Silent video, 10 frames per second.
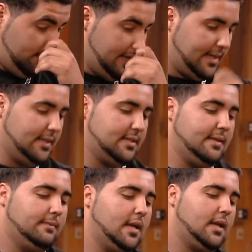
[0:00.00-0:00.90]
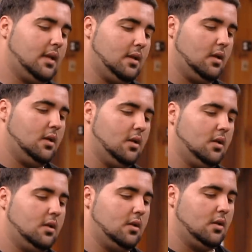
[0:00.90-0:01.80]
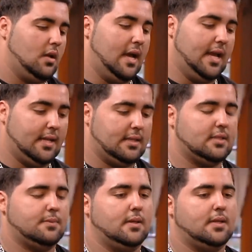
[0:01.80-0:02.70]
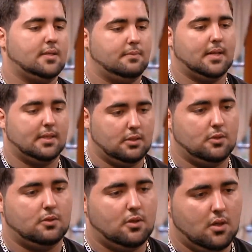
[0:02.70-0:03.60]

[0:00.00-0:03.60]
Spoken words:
make it seem like I hate this place, but I do.